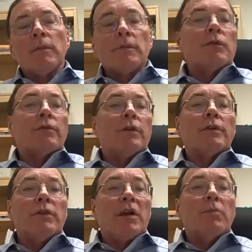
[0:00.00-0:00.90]
Just for
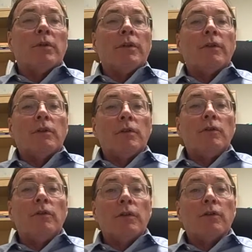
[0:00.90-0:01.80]
example,
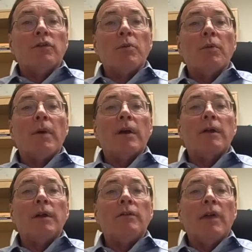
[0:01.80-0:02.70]
using the
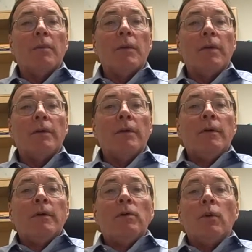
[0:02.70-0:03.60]
supermarket example,
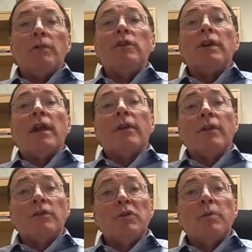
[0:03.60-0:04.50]
once you get out of the
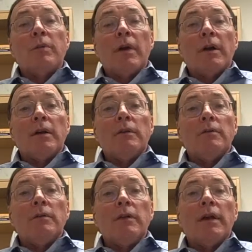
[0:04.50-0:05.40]
supermarket,
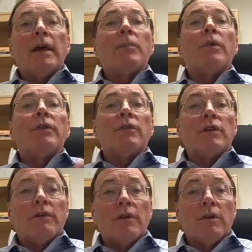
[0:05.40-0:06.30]
you got to put the
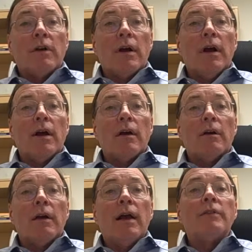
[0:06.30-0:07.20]
stuff in your car,
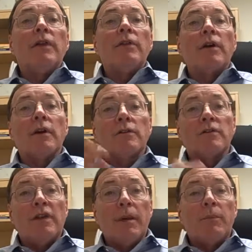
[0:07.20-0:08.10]
and then there are
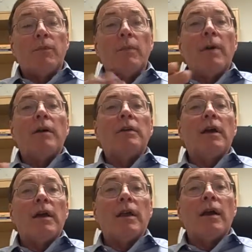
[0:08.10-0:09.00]
steps about
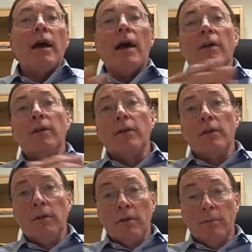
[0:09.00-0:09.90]
getting out of the
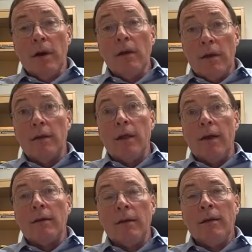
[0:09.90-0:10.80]
parking lot.